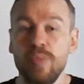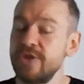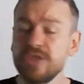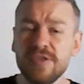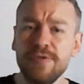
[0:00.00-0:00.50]
with
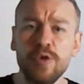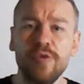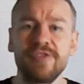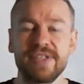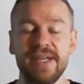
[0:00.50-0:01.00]
just a few
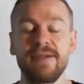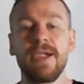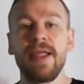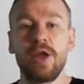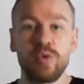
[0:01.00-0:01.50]
of us in
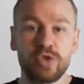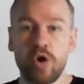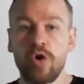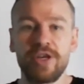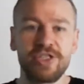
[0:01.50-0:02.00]
who
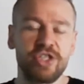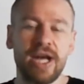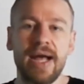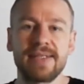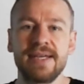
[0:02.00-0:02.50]
talk and
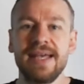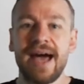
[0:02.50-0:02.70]
chat,